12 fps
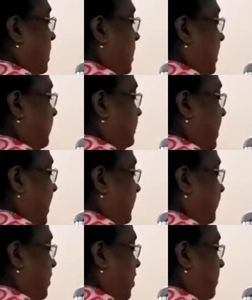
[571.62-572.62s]
if that
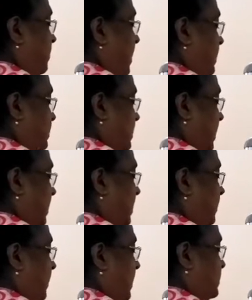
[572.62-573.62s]
phenomena is
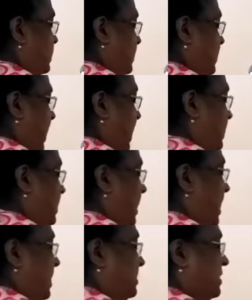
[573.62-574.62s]
taking place, in that
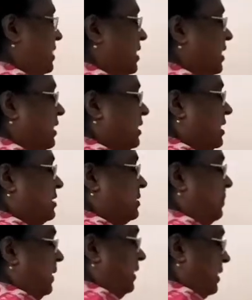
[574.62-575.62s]
case, this
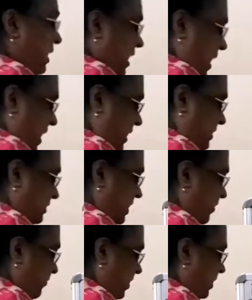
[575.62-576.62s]
metal ions, they
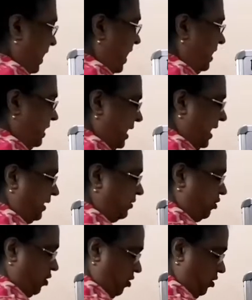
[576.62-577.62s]
will gain
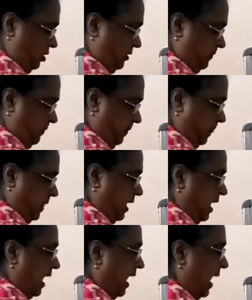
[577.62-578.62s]
electron,
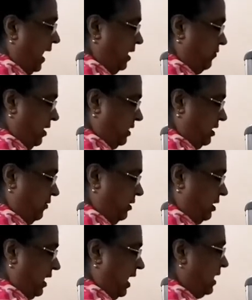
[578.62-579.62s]
and when they
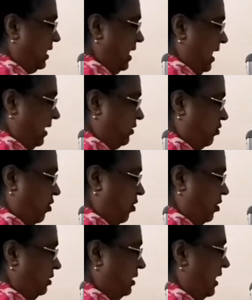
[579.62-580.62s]
will gain
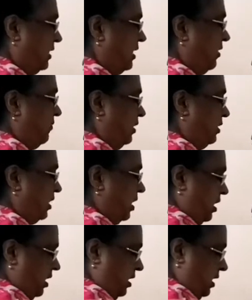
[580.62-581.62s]
electron, then they will
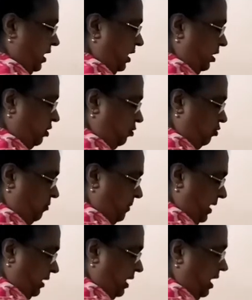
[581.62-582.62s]
turn into
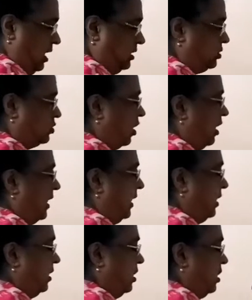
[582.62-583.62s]
metal
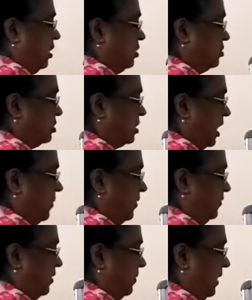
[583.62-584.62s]
solid. So some of
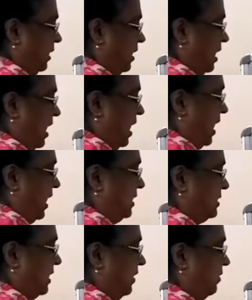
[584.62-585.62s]
the metal
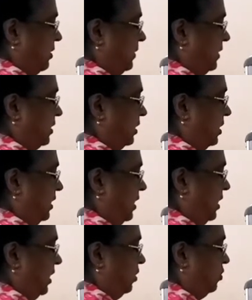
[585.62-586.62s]
ions, they will be
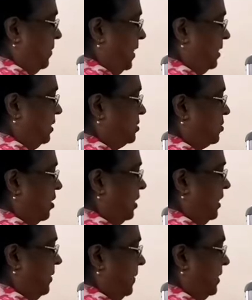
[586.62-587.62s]
turning into metal
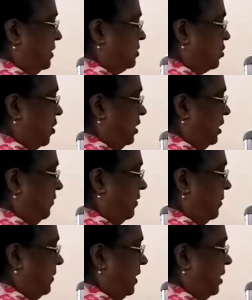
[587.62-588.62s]
solid
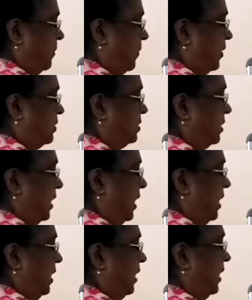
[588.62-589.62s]
will be
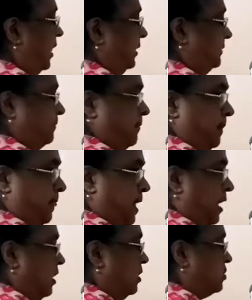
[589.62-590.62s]
deposited here.
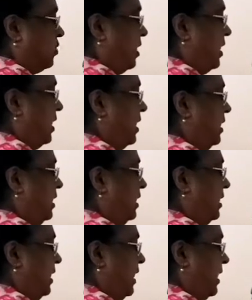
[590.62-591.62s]
So here
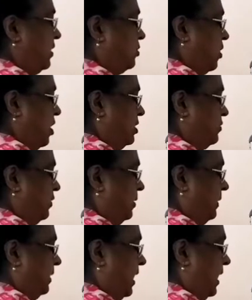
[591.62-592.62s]
electrons will
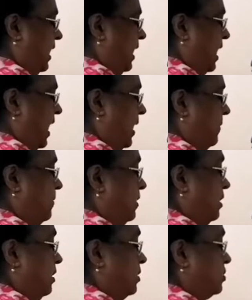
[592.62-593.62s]
be taken up.
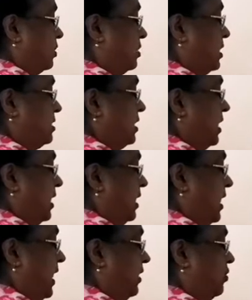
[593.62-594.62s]
So this here
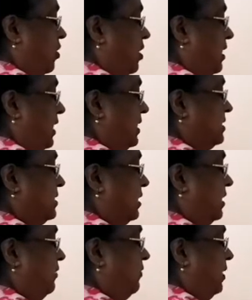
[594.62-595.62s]
electron
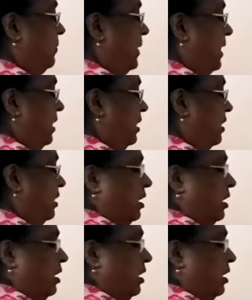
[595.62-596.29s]
density will be